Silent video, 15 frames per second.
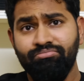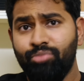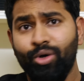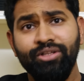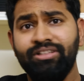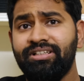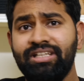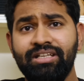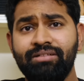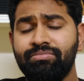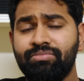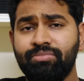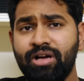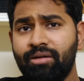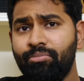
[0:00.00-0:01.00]
both the
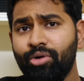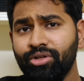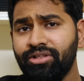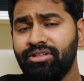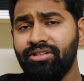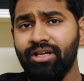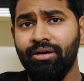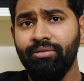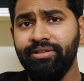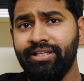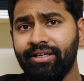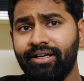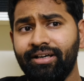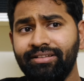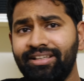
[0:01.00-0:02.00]
team both
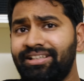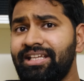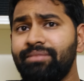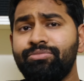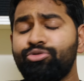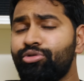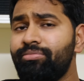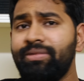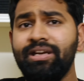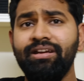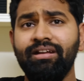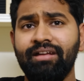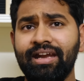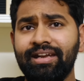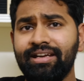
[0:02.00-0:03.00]
the teams would
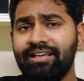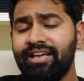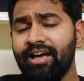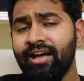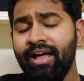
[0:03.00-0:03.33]
be getting